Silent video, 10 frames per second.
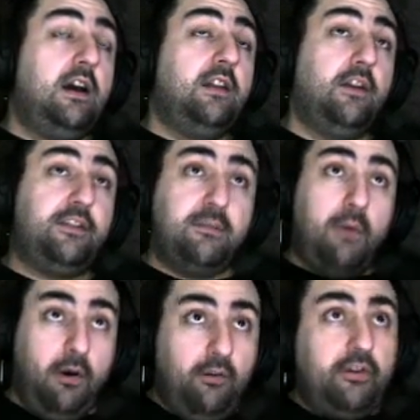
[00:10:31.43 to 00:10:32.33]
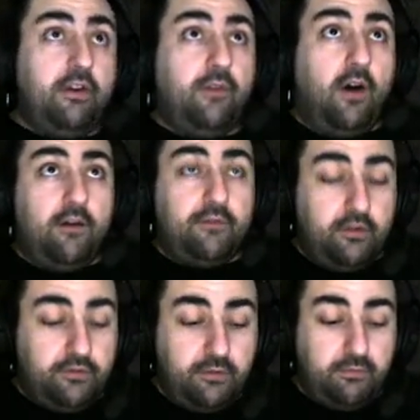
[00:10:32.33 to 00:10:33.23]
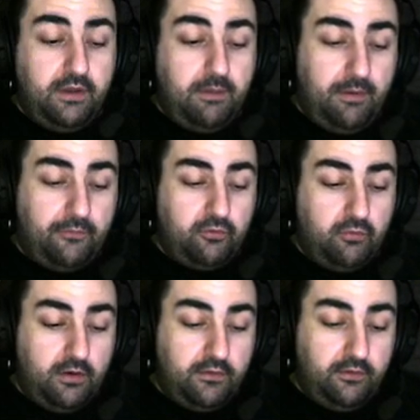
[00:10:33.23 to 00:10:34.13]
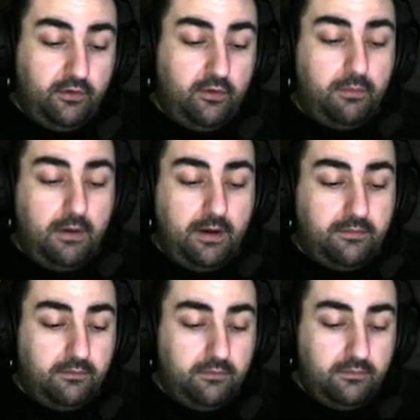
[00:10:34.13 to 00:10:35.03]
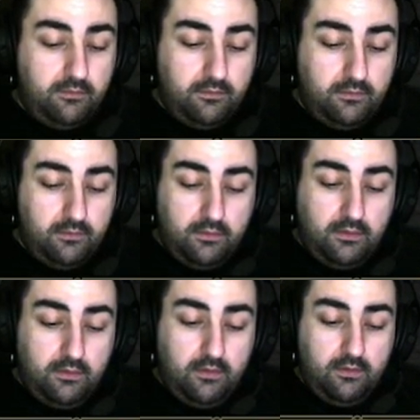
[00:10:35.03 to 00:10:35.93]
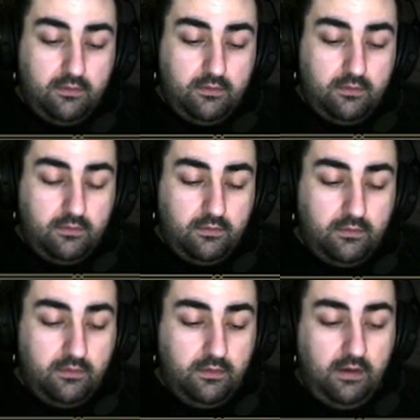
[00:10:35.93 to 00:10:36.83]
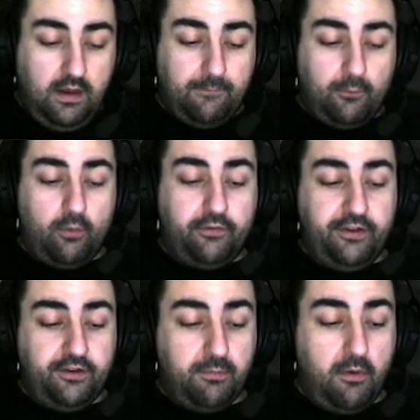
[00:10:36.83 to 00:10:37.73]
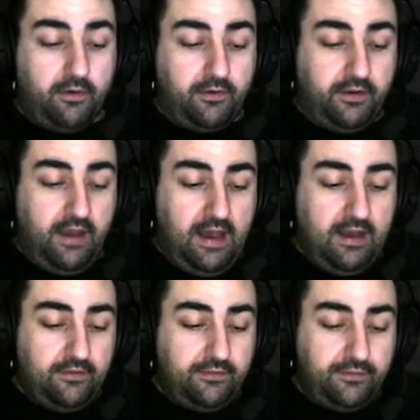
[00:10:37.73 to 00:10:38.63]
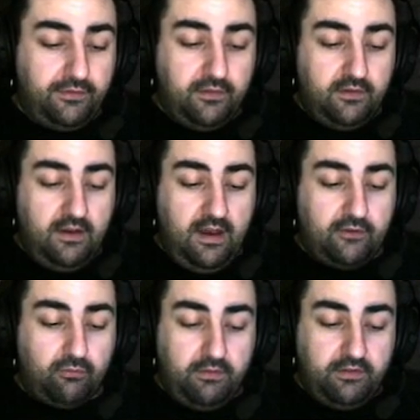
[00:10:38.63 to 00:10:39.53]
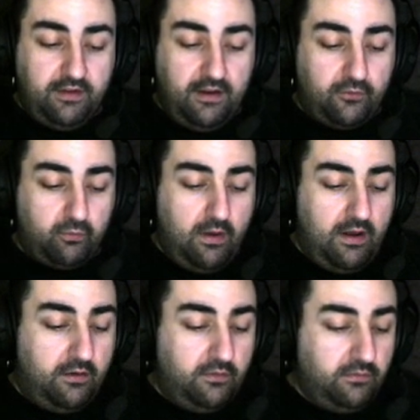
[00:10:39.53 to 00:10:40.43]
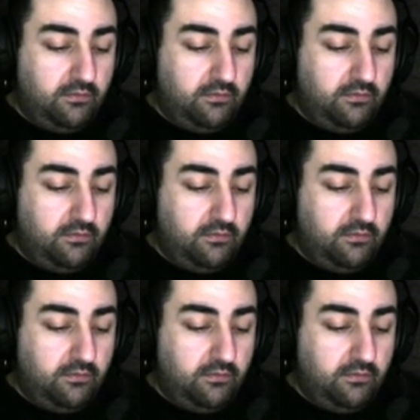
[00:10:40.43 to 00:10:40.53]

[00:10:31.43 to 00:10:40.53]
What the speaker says: There's some RNG involved. There's some debuffs you want to do, but... And of course his mark has reset as well.